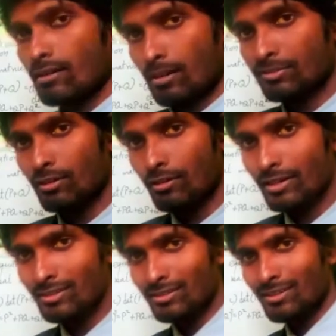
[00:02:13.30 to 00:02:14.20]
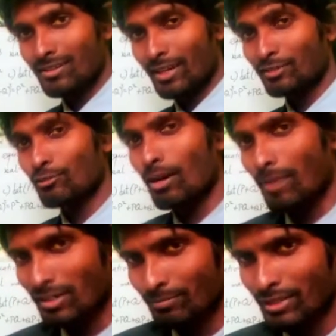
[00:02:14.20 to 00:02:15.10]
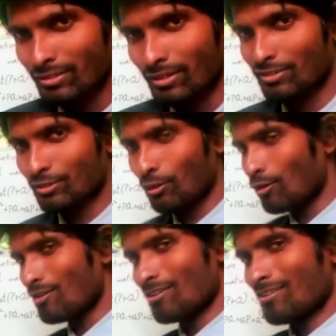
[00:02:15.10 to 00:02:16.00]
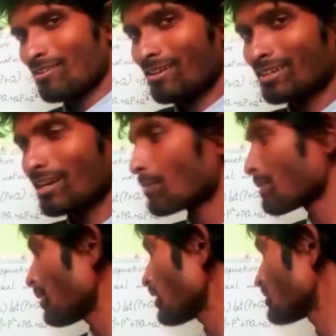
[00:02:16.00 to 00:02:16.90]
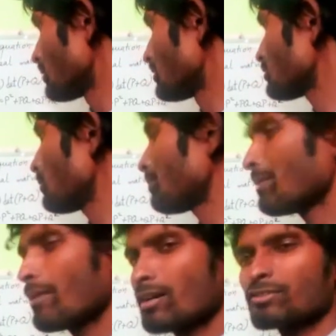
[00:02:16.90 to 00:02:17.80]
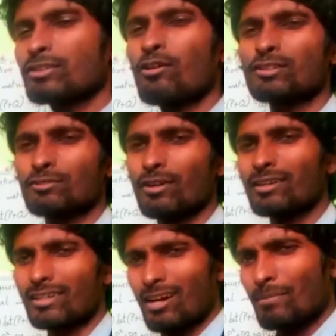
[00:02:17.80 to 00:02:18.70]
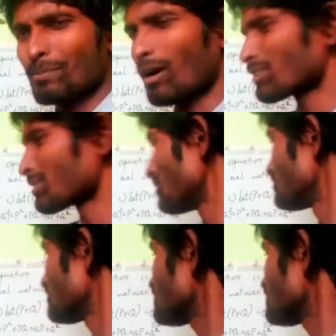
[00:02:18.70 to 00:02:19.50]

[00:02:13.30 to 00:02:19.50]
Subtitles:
I'm sorry, A square minus B square. So it can't be possible. So P minus Q the whole square cannot be possible.